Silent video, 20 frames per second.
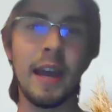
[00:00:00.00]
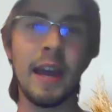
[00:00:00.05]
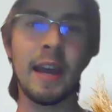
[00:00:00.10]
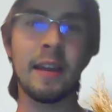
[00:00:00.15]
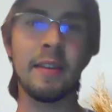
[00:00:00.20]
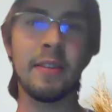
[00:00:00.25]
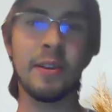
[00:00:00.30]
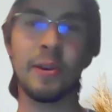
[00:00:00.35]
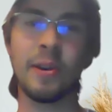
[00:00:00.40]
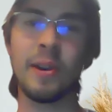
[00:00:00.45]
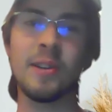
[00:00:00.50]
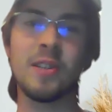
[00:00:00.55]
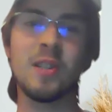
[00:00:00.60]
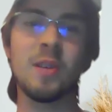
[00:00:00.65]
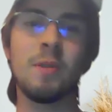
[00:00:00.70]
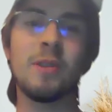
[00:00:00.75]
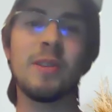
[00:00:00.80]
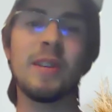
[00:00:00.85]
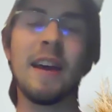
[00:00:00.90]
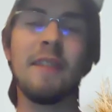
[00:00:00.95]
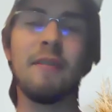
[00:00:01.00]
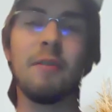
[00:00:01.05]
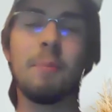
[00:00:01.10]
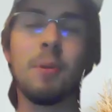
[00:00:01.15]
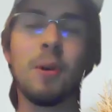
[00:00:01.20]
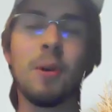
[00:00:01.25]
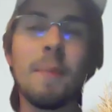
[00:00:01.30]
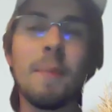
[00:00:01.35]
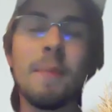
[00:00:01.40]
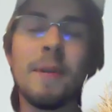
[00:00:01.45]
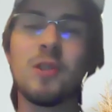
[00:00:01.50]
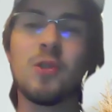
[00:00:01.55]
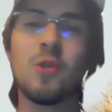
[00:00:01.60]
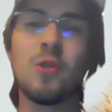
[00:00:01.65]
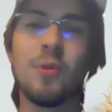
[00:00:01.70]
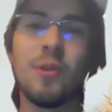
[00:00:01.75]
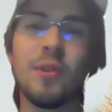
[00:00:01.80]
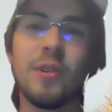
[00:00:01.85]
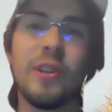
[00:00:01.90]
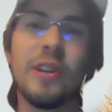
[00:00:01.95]
And their customers have a pretty much
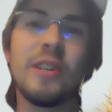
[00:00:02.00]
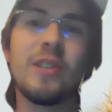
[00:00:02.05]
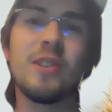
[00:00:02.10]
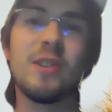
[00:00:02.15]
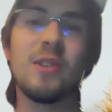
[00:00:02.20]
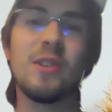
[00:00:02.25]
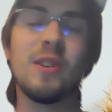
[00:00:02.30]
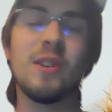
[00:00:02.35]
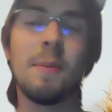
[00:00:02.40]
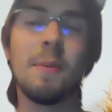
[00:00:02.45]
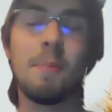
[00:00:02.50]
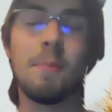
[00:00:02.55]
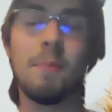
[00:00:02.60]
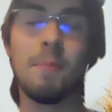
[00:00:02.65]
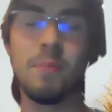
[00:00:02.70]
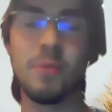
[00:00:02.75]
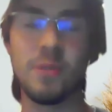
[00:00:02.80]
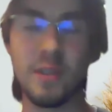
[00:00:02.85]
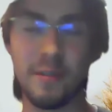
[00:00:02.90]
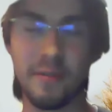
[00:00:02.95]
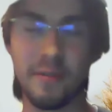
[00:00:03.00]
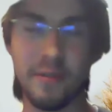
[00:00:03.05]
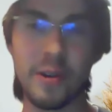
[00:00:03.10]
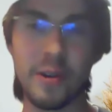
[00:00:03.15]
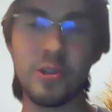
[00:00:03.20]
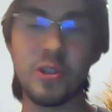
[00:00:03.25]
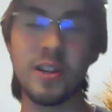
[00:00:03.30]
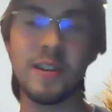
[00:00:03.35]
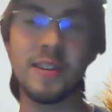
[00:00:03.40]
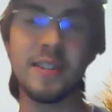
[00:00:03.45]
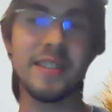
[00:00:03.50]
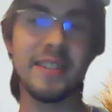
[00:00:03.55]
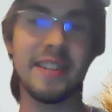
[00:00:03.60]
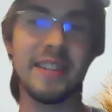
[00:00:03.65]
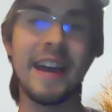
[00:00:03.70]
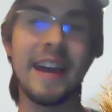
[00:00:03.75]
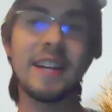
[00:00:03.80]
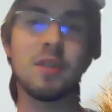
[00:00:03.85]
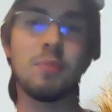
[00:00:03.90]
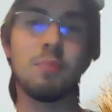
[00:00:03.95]
religious devotion
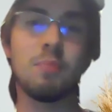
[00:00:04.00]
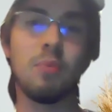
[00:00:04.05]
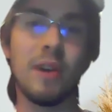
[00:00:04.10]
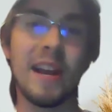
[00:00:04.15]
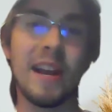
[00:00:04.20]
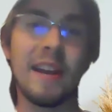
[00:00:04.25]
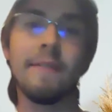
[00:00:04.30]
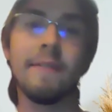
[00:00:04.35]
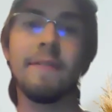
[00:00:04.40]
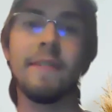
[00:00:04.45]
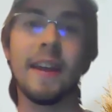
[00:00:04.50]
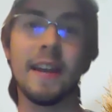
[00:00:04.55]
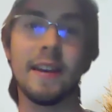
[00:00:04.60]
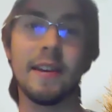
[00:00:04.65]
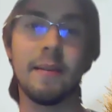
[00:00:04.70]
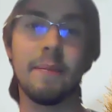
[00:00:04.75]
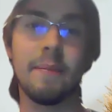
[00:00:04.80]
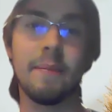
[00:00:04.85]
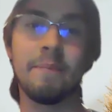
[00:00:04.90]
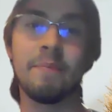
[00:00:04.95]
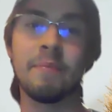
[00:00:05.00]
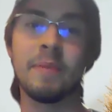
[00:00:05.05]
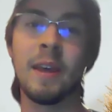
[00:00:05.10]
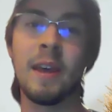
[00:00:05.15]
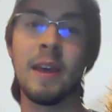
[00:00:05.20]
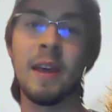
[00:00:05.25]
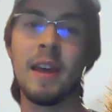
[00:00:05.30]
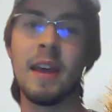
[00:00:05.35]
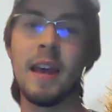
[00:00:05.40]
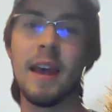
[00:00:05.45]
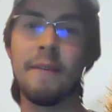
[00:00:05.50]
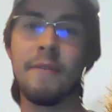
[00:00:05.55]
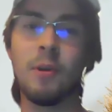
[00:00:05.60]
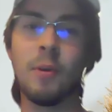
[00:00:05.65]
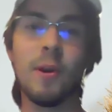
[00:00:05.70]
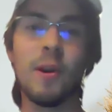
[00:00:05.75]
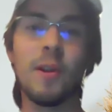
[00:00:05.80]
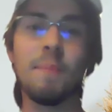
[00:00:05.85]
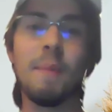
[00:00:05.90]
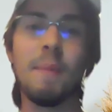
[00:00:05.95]
/ brand fandom. If you
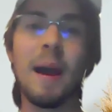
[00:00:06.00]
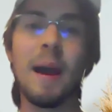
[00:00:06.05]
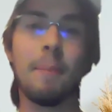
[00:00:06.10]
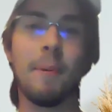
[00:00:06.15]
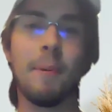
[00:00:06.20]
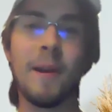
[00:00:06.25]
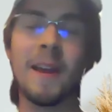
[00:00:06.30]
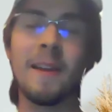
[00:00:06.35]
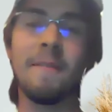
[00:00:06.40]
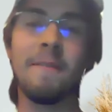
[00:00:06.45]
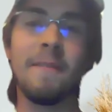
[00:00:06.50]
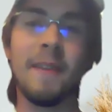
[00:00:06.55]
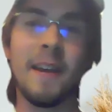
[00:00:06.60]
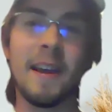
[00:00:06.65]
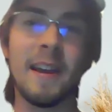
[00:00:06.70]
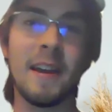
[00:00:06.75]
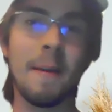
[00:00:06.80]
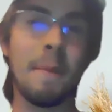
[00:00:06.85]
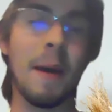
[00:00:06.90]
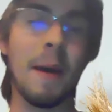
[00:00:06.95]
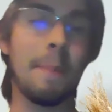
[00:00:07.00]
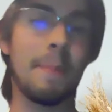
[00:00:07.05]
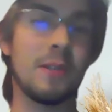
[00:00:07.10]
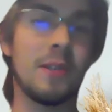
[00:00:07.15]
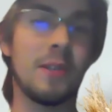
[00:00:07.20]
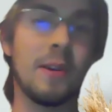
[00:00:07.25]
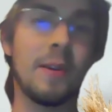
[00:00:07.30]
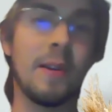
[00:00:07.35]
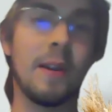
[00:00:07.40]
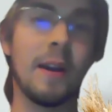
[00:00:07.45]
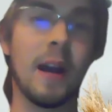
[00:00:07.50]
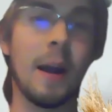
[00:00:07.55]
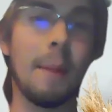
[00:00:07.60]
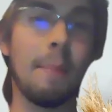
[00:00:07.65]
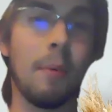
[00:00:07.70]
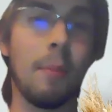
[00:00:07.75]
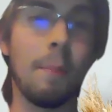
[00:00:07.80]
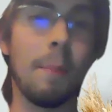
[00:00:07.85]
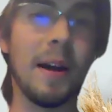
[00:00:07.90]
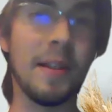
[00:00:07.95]
heard my brand fandom episode a
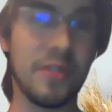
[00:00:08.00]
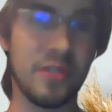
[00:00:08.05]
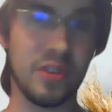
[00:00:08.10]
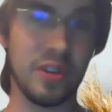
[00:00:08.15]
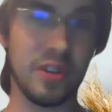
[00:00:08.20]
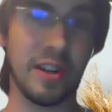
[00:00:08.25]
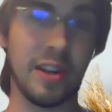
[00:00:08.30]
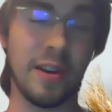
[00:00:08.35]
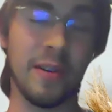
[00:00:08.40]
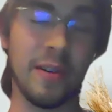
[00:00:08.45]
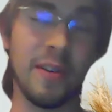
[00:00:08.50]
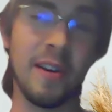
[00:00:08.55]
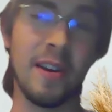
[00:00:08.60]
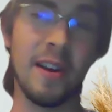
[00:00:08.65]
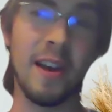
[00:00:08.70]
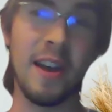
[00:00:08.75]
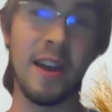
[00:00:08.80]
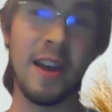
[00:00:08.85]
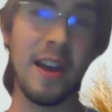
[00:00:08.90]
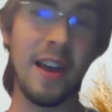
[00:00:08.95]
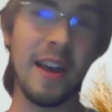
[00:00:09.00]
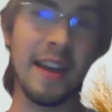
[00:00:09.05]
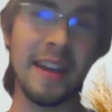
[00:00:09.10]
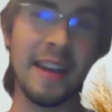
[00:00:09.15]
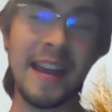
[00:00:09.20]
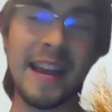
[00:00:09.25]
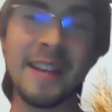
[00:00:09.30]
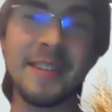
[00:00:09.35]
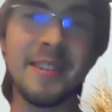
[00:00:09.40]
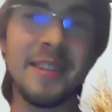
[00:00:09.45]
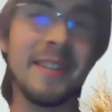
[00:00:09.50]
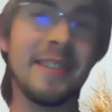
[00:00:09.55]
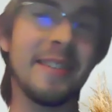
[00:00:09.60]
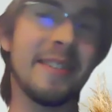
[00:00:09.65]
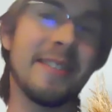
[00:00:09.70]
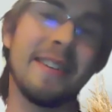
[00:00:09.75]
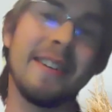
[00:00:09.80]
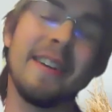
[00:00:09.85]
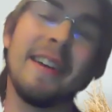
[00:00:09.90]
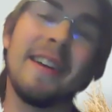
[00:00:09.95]
couple months ago,
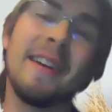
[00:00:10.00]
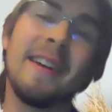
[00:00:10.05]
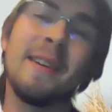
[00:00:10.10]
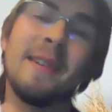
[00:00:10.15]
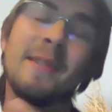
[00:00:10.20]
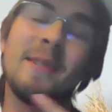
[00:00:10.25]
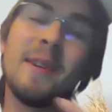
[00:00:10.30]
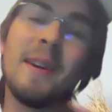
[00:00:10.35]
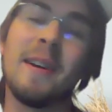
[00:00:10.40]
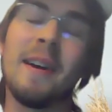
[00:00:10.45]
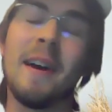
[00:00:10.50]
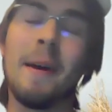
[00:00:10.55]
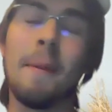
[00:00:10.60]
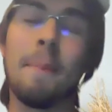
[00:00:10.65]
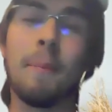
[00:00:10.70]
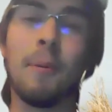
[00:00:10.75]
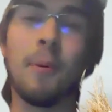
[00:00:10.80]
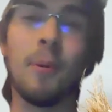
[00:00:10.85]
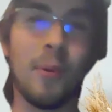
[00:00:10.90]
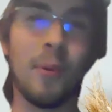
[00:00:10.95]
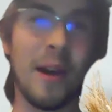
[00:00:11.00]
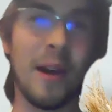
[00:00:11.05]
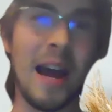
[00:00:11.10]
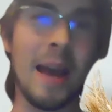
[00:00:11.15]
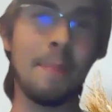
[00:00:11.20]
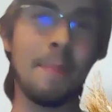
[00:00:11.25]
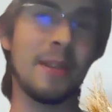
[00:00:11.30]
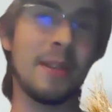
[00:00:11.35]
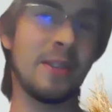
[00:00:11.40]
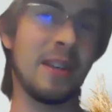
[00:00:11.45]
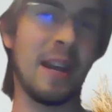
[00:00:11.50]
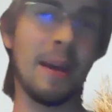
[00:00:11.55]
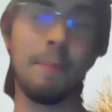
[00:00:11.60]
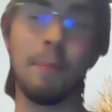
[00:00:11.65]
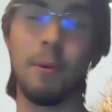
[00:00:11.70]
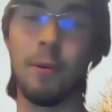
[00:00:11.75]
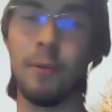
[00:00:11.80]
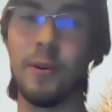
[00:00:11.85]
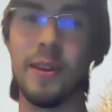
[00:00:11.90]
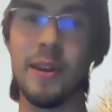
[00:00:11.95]
Casey's is a prime
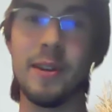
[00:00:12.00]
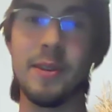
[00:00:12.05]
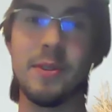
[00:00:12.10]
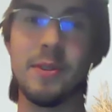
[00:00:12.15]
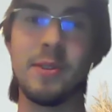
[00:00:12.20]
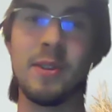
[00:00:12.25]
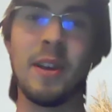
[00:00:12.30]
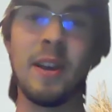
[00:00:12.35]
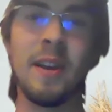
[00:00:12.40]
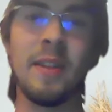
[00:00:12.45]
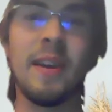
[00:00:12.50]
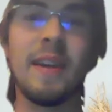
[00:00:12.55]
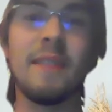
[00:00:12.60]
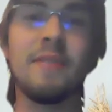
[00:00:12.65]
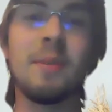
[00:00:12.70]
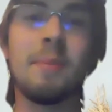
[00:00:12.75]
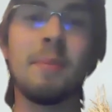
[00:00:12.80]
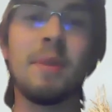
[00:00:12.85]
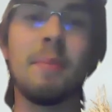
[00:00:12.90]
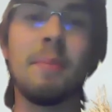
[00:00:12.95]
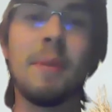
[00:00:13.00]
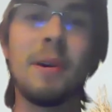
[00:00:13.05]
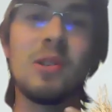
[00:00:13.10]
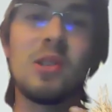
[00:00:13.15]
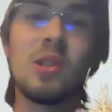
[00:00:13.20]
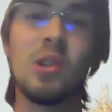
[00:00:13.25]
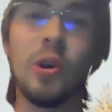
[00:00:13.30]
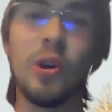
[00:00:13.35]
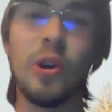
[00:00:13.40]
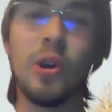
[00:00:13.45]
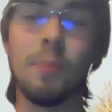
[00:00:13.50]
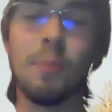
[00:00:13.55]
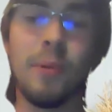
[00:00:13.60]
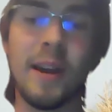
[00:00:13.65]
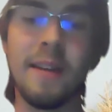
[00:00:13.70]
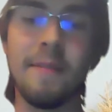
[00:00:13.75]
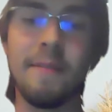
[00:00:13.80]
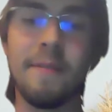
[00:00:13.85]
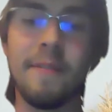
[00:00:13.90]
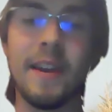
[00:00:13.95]
example for this. They have some of the most loyal
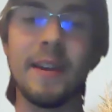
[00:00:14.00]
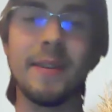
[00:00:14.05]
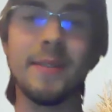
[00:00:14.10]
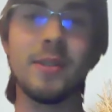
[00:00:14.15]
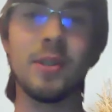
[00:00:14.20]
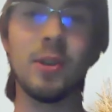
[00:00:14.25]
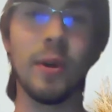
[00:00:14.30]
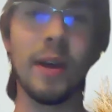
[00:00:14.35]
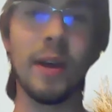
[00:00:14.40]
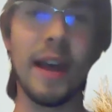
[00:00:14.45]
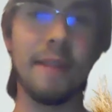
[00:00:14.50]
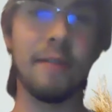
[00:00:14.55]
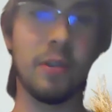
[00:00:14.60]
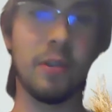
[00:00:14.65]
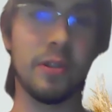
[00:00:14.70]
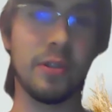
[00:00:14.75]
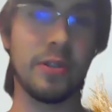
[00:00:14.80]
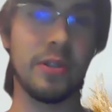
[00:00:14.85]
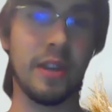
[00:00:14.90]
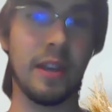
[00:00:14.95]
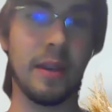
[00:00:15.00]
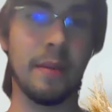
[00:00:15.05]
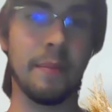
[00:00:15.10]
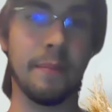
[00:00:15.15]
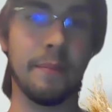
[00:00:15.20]
brand fans you'll ever see.